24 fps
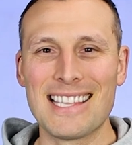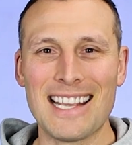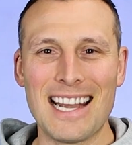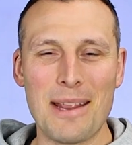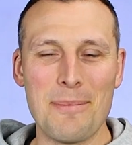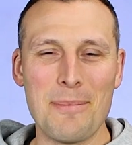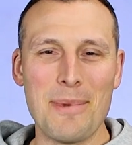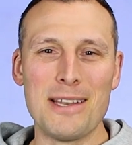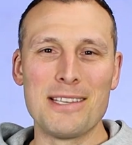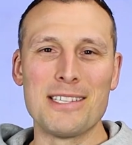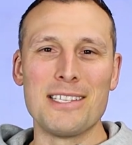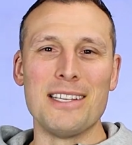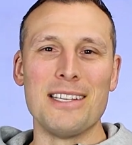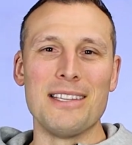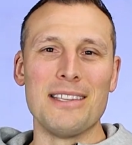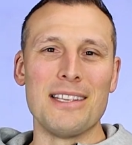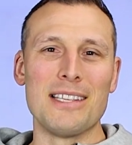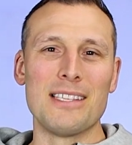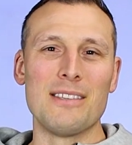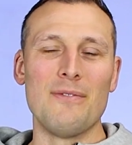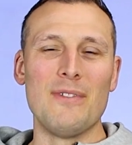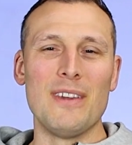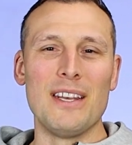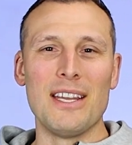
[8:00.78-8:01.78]
that I mentioned in
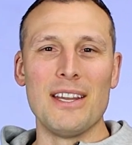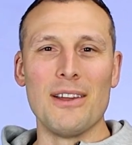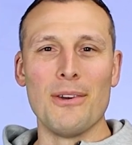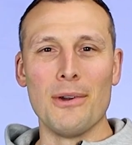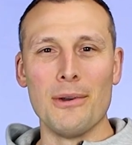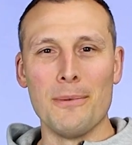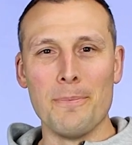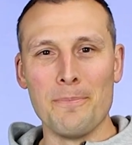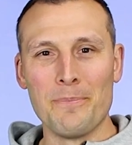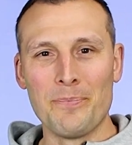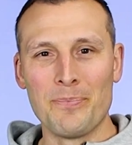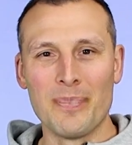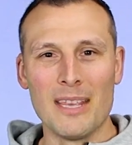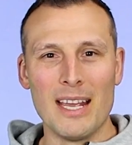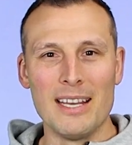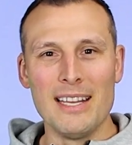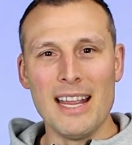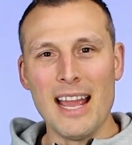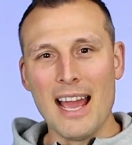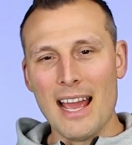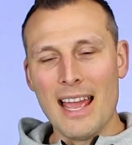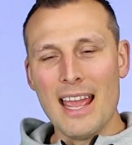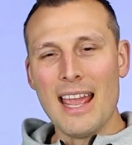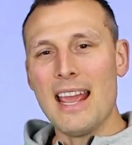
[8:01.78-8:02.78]
this video. And
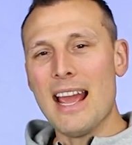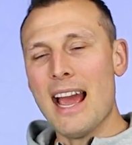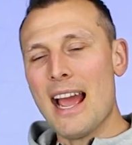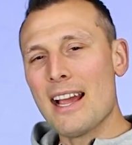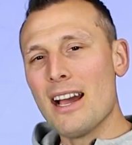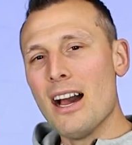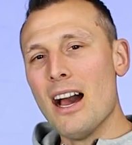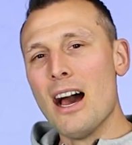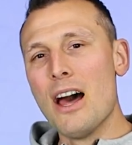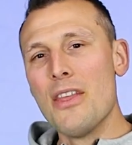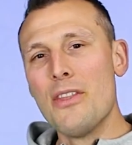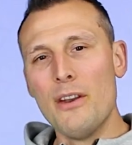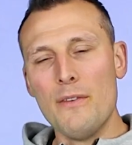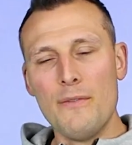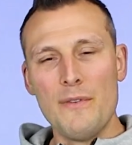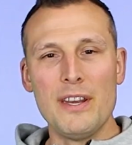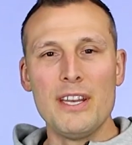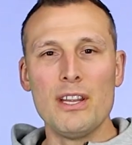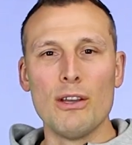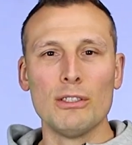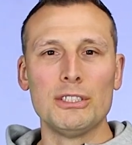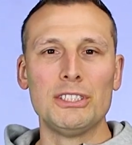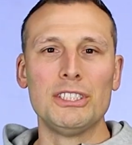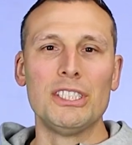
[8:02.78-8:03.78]
yeah, hey, I got other
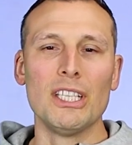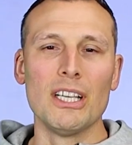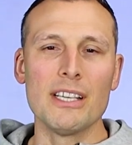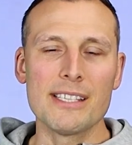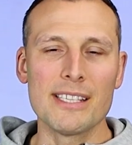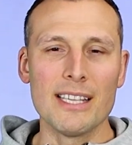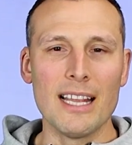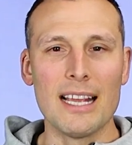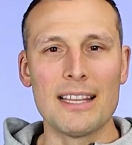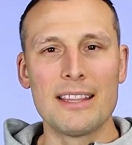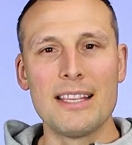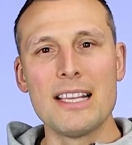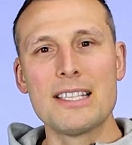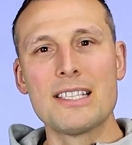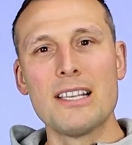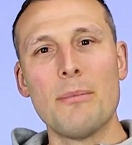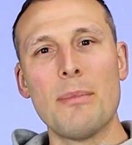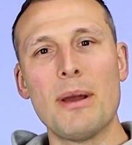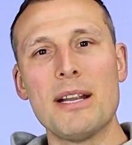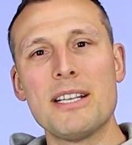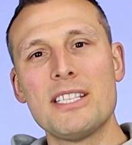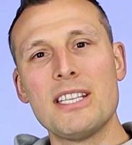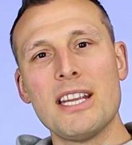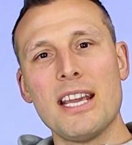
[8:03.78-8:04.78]
videos just like this on
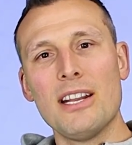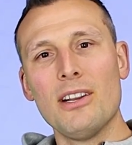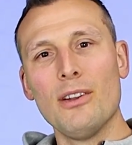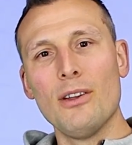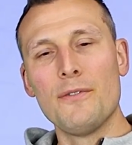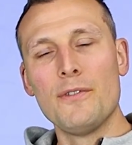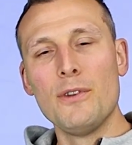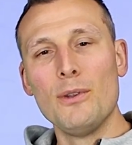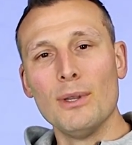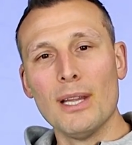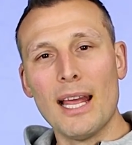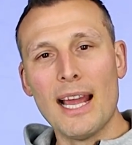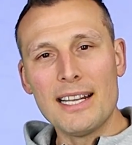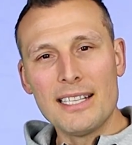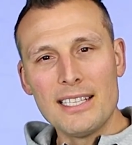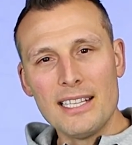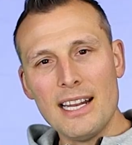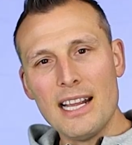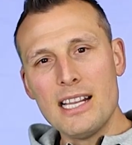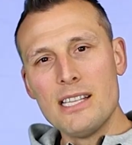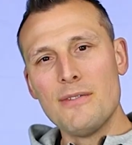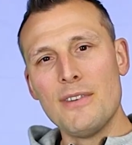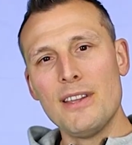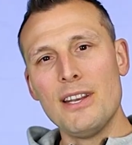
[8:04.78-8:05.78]
my channel. If you like
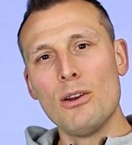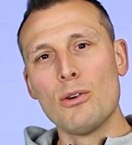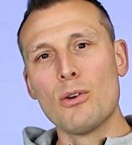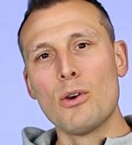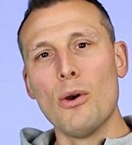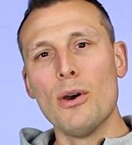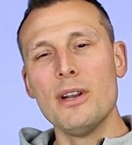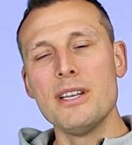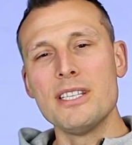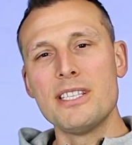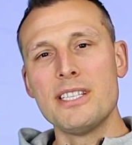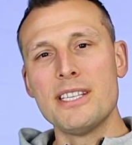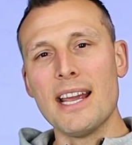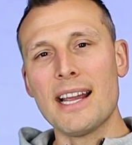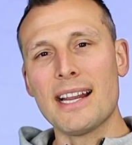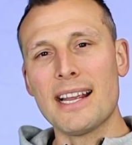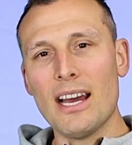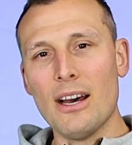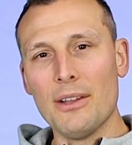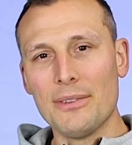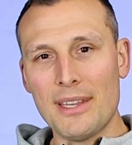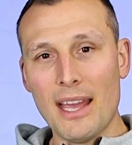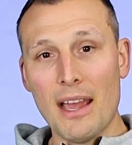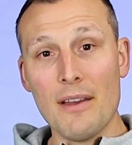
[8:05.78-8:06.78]
today's video, go ahead and check
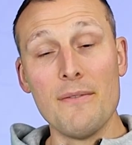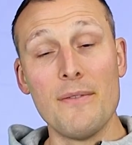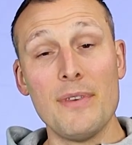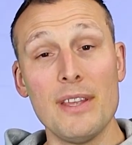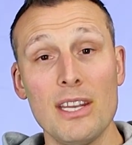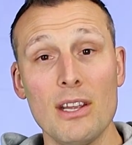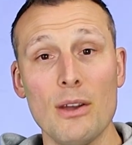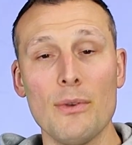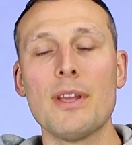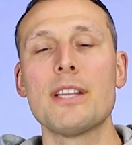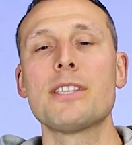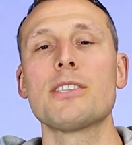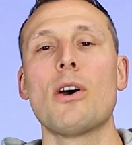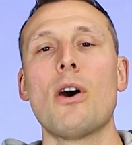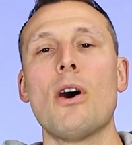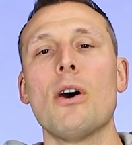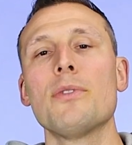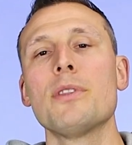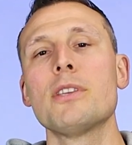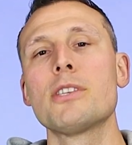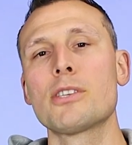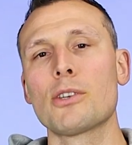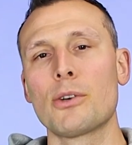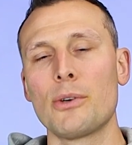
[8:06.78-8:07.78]
out that video that's
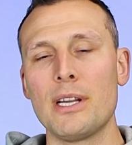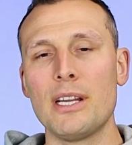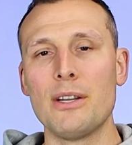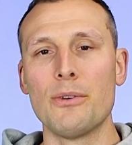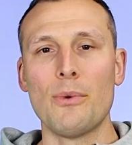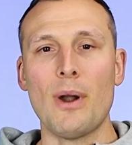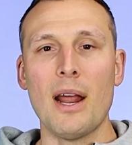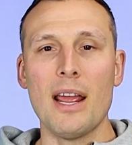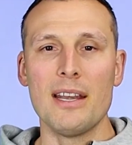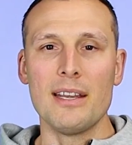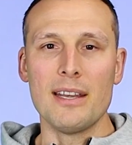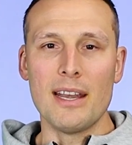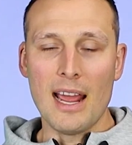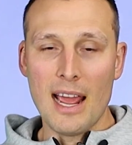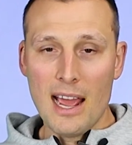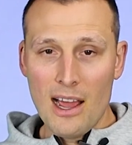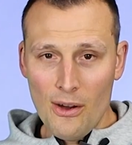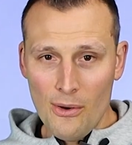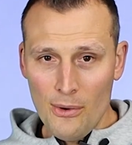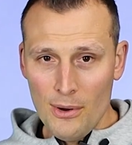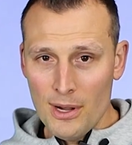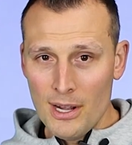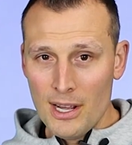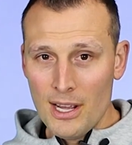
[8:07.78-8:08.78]
on the screen right
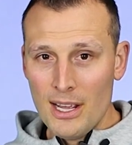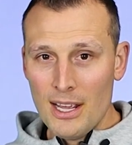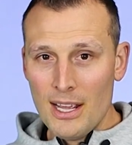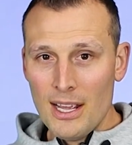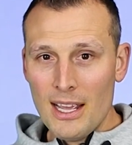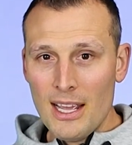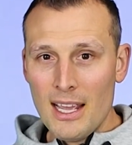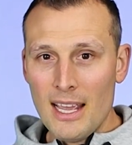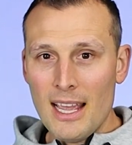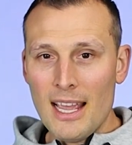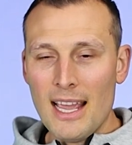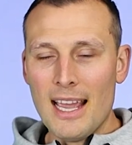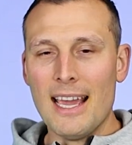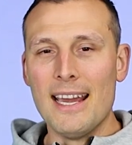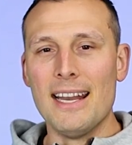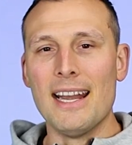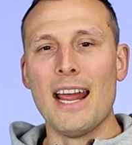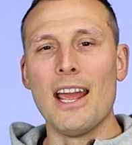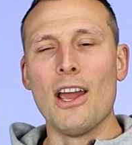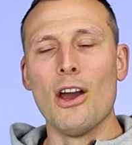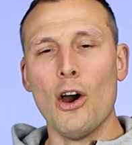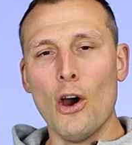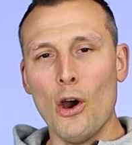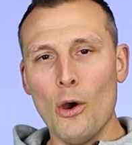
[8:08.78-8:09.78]
now. And
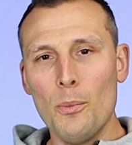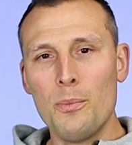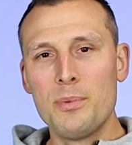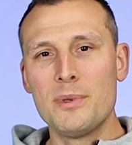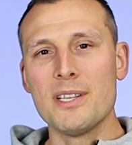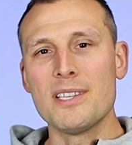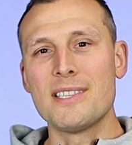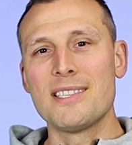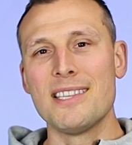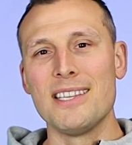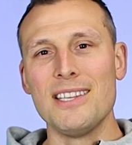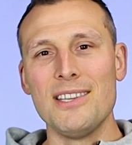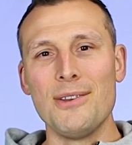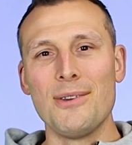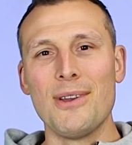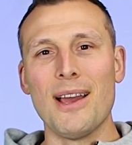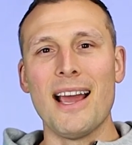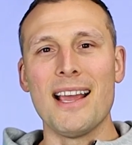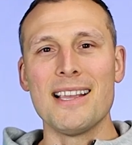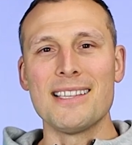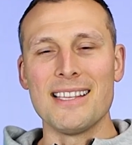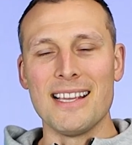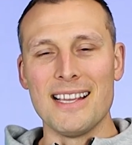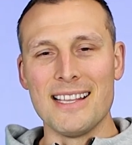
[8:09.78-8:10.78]
I hope to see you
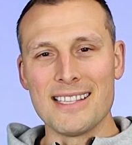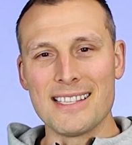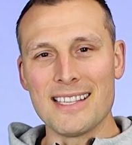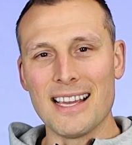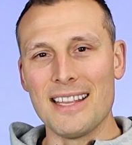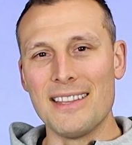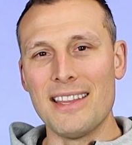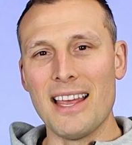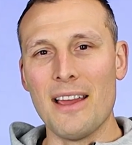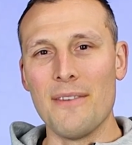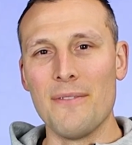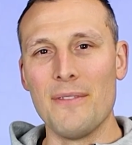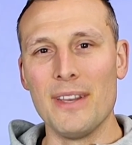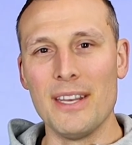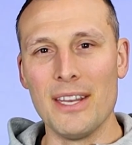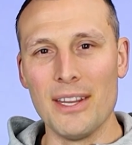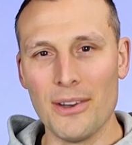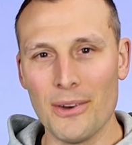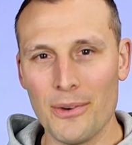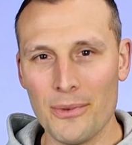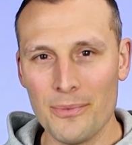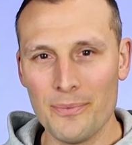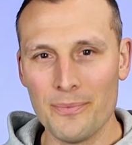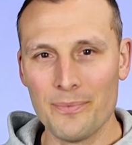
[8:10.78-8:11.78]
guys inside that
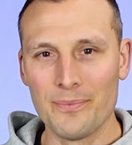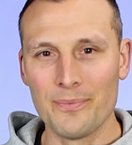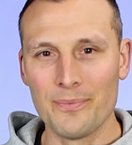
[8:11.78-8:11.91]
video.